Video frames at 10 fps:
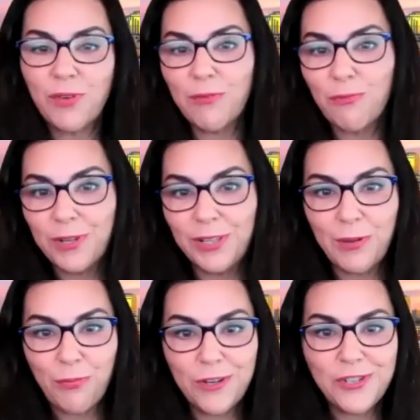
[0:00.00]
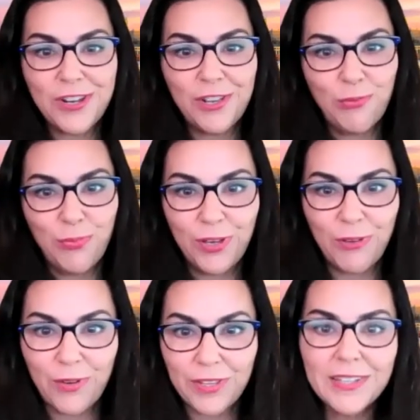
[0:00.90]
we really appreciate you
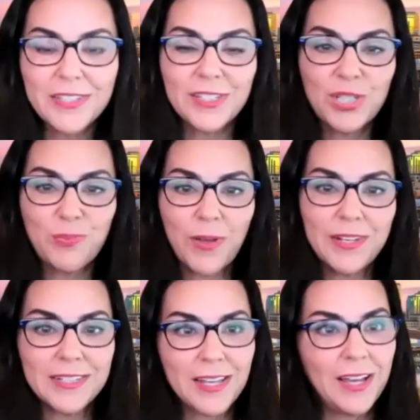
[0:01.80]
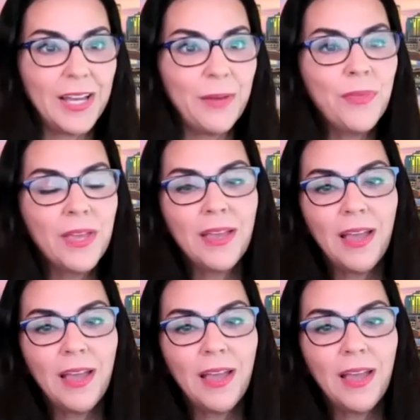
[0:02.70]
being with us and spending time.